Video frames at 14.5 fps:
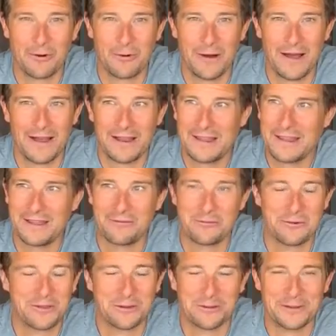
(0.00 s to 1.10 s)
away, even
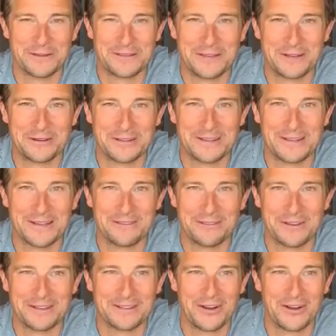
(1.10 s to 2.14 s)
with all the Secret Service,